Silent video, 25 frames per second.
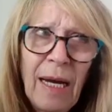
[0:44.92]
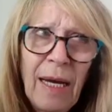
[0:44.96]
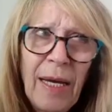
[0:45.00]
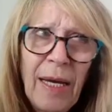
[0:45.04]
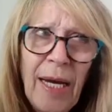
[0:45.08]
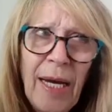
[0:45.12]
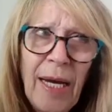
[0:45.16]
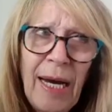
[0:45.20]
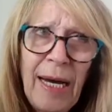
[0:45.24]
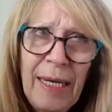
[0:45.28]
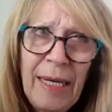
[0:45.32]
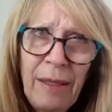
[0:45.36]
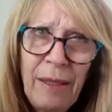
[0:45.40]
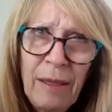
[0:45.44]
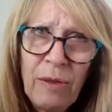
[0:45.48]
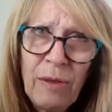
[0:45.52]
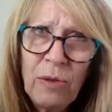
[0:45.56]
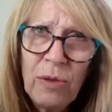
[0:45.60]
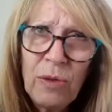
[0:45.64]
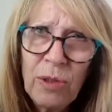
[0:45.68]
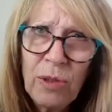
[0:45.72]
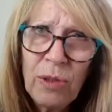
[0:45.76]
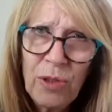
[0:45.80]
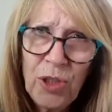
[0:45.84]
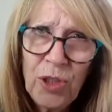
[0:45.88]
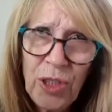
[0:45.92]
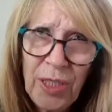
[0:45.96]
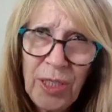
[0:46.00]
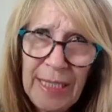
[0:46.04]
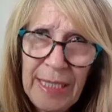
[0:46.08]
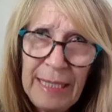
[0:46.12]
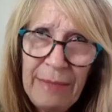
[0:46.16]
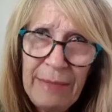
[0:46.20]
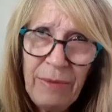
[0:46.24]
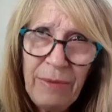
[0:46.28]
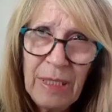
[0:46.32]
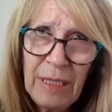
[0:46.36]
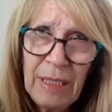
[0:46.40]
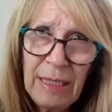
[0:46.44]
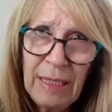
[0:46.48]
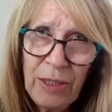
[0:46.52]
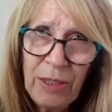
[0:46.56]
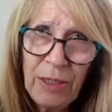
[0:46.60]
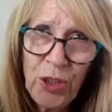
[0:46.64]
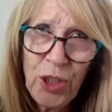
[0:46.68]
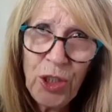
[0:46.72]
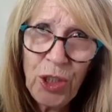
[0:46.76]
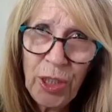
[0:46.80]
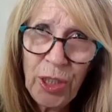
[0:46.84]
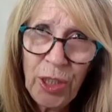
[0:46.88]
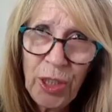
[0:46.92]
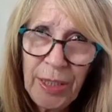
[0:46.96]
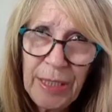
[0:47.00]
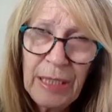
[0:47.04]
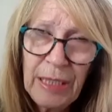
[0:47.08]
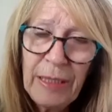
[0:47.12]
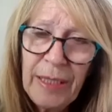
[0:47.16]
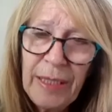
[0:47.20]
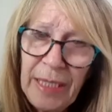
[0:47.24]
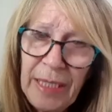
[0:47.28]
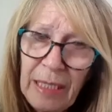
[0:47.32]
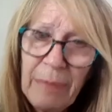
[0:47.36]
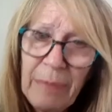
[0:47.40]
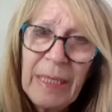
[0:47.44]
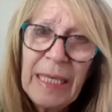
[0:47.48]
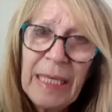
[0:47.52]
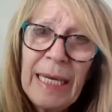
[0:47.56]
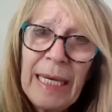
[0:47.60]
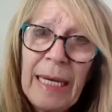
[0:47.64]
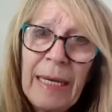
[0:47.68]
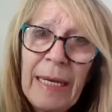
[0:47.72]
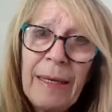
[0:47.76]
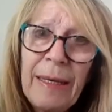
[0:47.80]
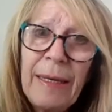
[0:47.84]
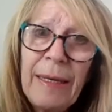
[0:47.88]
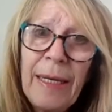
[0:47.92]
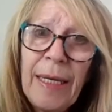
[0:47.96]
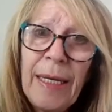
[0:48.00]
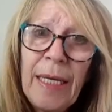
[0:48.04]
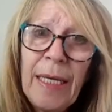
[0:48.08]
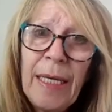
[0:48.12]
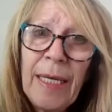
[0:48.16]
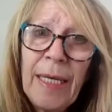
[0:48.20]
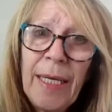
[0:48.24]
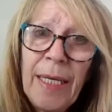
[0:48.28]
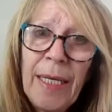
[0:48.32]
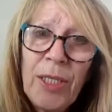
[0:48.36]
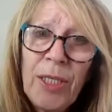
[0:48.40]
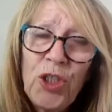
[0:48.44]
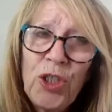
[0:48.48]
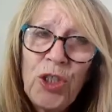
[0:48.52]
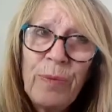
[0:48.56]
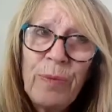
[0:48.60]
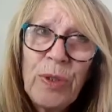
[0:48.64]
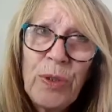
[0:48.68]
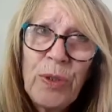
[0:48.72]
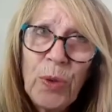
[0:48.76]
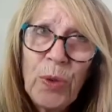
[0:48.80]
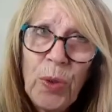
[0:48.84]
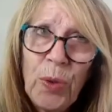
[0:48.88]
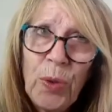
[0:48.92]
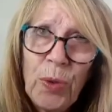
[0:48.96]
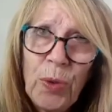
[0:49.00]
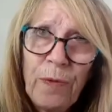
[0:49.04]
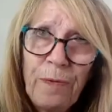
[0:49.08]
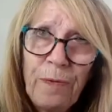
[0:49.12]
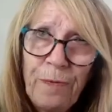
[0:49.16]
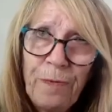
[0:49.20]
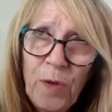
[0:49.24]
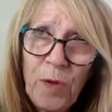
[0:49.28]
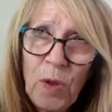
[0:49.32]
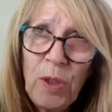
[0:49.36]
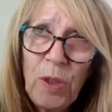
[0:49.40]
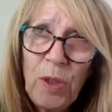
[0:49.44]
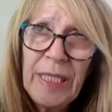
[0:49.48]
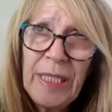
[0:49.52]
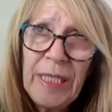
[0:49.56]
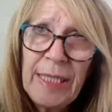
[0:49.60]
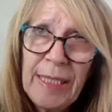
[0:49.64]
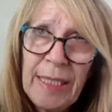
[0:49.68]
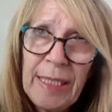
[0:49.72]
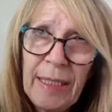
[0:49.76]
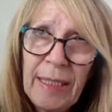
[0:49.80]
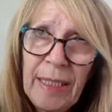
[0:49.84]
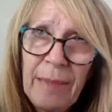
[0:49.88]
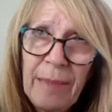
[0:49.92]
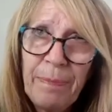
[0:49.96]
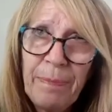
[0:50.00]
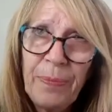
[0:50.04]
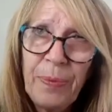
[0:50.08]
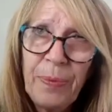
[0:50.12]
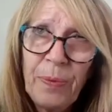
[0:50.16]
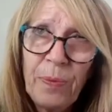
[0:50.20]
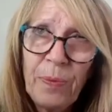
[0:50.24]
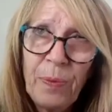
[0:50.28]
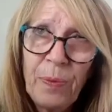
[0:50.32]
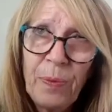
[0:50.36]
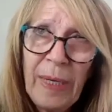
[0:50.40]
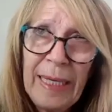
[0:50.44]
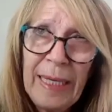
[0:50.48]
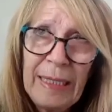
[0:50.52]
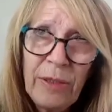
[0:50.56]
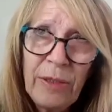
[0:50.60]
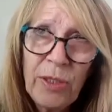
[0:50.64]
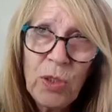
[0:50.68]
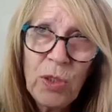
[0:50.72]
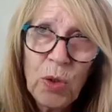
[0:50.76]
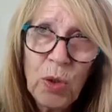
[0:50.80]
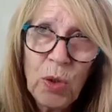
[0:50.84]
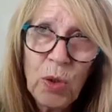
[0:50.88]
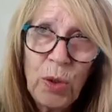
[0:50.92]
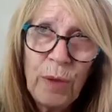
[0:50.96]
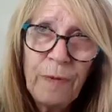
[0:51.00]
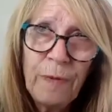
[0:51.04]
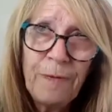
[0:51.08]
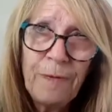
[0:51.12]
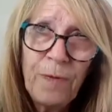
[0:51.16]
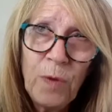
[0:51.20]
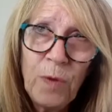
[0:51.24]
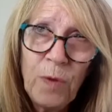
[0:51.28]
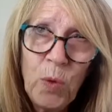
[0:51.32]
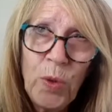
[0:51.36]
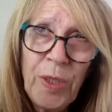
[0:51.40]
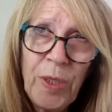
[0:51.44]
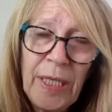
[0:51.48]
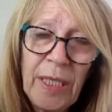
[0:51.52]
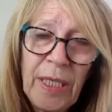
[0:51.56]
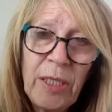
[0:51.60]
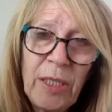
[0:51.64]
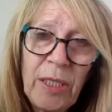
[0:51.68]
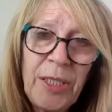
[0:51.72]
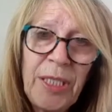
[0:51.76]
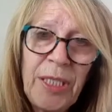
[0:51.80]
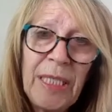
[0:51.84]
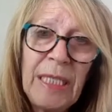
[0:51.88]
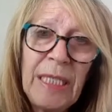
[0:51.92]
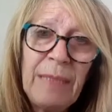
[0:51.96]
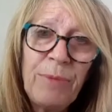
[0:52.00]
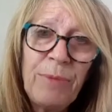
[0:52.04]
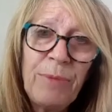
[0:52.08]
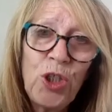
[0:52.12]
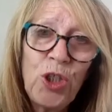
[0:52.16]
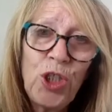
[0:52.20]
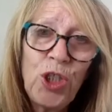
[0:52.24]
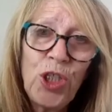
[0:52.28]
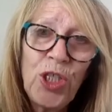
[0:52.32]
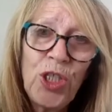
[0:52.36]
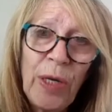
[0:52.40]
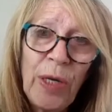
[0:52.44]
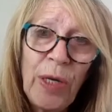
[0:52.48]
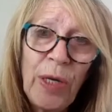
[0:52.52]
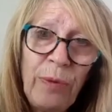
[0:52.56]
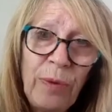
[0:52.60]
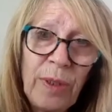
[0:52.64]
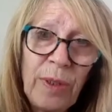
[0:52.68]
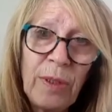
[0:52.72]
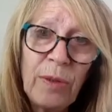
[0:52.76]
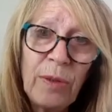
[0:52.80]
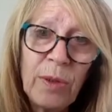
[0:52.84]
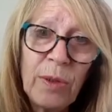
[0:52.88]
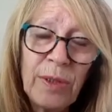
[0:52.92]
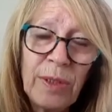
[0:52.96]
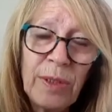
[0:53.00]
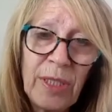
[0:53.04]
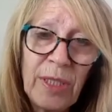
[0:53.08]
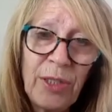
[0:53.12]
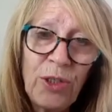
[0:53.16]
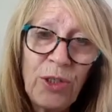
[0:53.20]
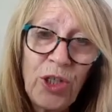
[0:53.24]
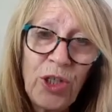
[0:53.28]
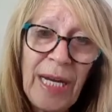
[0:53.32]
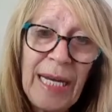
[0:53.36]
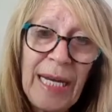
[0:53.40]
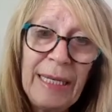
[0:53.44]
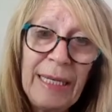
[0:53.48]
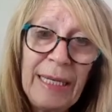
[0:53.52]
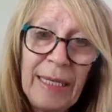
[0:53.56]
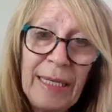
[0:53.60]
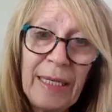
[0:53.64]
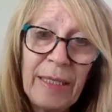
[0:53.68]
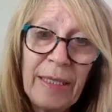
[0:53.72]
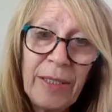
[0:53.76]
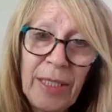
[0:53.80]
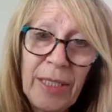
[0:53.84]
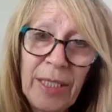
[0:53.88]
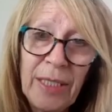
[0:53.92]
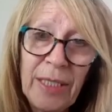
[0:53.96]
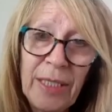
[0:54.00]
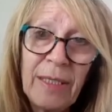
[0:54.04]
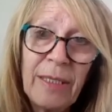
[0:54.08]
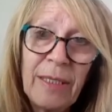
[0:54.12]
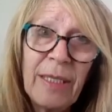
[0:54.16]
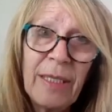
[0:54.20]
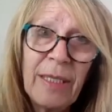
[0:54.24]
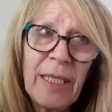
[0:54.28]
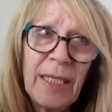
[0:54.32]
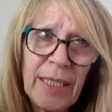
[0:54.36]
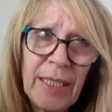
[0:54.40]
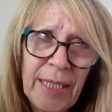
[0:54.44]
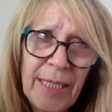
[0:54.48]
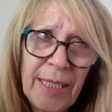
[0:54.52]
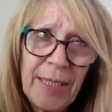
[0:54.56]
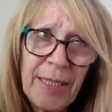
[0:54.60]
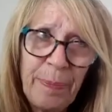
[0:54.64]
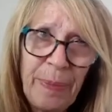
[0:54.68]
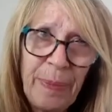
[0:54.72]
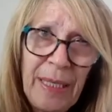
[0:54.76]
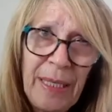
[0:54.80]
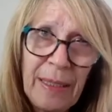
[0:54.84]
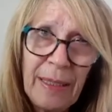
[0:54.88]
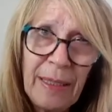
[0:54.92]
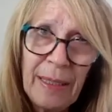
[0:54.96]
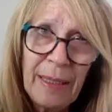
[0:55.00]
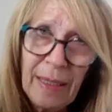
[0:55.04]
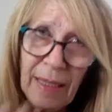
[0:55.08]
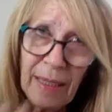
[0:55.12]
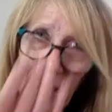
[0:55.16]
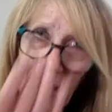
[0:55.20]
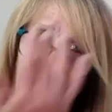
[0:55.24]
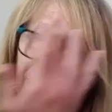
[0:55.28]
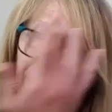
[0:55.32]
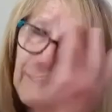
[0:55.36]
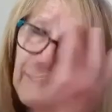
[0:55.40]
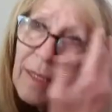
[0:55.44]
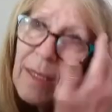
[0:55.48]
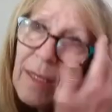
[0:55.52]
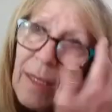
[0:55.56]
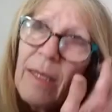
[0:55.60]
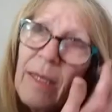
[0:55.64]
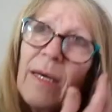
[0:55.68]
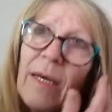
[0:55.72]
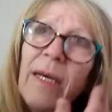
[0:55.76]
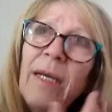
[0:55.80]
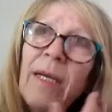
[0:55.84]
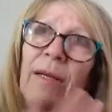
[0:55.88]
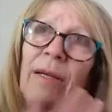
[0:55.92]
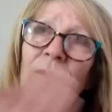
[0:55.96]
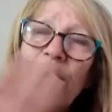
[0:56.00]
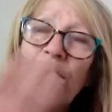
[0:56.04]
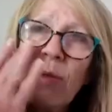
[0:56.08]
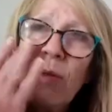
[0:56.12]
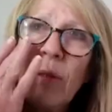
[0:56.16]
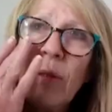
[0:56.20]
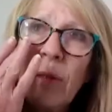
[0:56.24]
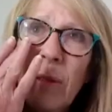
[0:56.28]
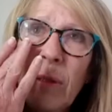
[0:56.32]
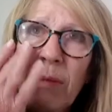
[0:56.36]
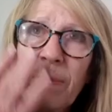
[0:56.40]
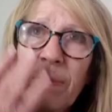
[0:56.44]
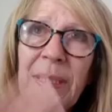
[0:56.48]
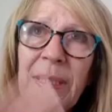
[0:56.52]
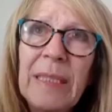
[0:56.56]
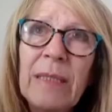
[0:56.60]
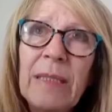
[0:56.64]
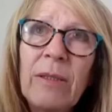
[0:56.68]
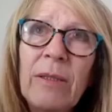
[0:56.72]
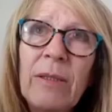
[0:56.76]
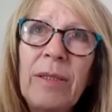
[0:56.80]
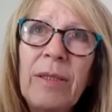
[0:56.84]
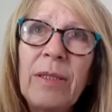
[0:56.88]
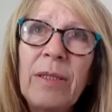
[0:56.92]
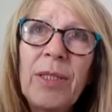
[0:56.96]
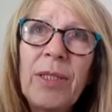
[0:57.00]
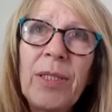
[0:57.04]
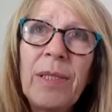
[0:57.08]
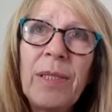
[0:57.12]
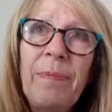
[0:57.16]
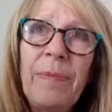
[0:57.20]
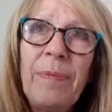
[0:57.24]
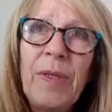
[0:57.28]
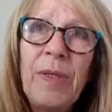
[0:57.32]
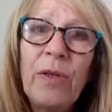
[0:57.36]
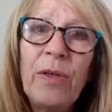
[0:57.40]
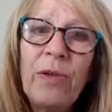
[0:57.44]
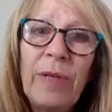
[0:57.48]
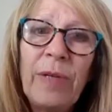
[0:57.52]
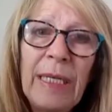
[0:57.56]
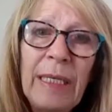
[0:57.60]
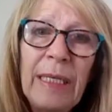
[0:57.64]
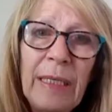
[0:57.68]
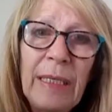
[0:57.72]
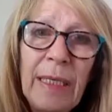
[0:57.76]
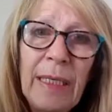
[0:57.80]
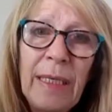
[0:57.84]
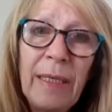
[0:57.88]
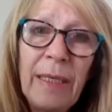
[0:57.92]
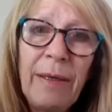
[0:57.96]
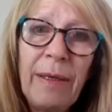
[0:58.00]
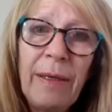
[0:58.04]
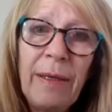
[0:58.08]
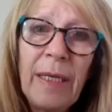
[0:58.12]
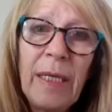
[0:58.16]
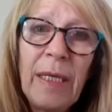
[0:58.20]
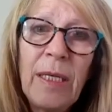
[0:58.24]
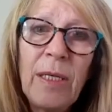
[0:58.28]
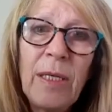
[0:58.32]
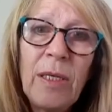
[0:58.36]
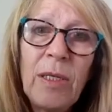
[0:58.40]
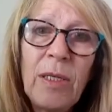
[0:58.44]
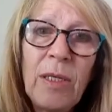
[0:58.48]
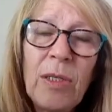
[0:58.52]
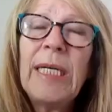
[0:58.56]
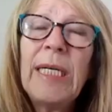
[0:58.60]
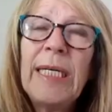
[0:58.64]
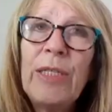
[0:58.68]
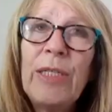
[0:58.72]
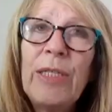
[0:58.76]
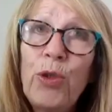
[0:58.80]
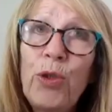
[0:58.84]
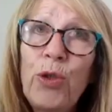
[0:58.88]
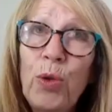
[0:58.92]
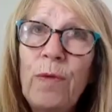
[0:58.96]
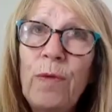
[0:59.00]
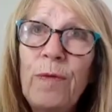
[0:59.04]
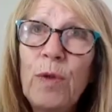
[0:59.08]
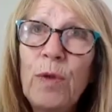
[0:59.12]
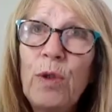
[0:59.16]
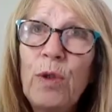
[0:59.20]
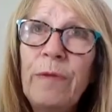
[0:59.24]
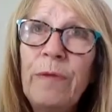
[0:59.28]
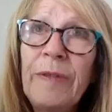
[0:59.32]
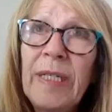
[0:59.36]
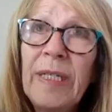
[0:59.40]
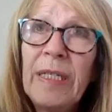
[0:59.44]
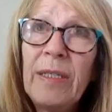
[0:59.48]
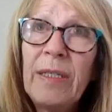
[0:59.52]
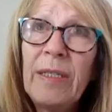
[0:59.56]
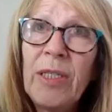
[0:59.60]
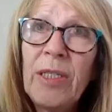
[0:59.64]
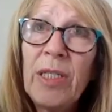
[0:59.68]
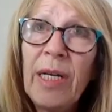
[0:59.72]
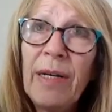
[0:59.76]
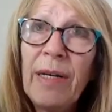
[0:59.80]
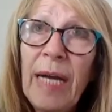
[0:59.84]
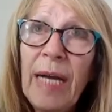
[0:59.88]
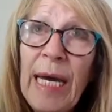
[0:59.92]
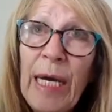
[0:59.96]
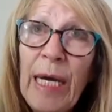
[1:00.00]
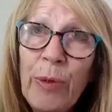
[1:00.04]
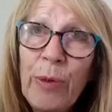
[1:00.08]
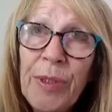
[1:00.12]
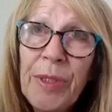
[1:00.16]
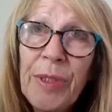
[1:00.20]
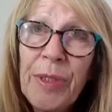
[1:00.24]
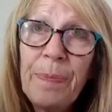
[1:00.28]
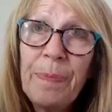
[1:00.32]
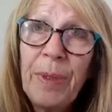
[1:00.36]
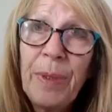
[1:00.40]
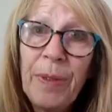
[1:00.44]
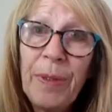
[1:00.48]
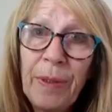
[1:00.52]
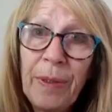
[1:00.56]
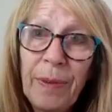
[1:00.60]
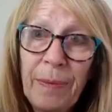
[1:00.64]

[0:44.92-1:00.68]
I thought she sounded like she had delirium again. She was falling asleep whilst on the phone, and I had to keep shouting to try and get her to speak. And I thought, oh my God, there's something not right here. I drove over to her house, but